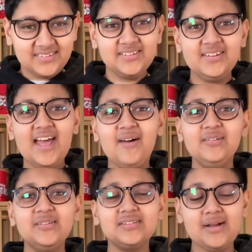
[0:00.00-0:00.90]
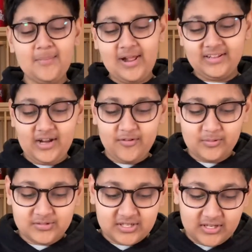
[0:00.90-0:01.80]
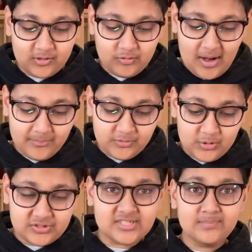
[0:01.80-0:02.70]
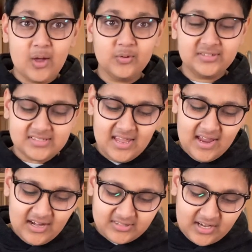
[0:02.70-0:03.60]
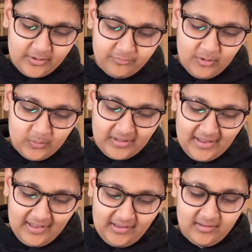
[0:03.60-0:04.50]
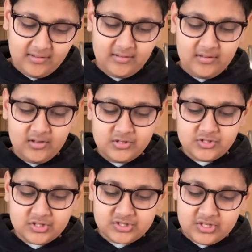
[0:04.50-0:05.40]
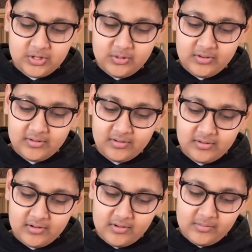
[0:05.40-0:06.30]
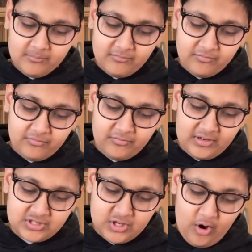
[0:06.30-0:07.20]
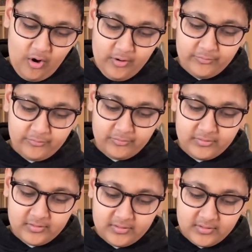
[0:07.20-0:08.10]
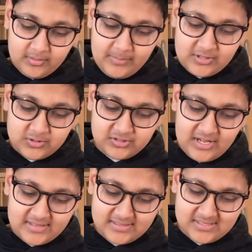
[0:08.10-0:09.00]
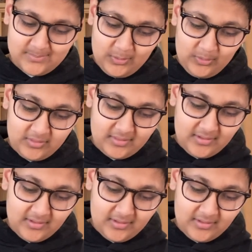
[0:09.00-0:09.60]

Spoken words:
now, using my palette knife, I'm just going to use this moat and just kind of fold it in, just to finish it off. Make sure it's nice and smooth.